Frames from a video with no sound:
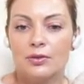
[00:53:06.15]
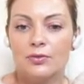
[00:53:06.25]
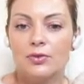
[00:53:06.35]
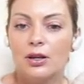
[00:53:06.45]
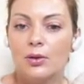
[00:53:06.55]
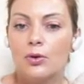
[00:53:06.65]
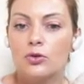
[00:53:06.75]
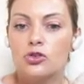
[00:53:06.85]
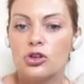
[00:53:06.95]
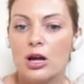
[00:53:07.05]

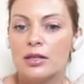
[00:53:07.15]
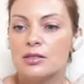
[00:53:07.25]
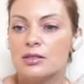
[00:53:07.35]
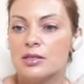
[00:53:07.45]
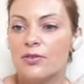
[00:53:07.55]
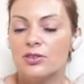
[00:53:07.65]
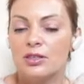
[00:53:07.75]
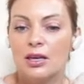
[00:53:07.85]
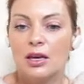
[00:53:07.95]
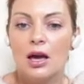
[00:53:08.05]
convertible child
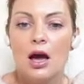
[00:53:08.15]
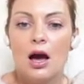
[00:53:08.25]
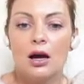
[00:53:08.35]
safety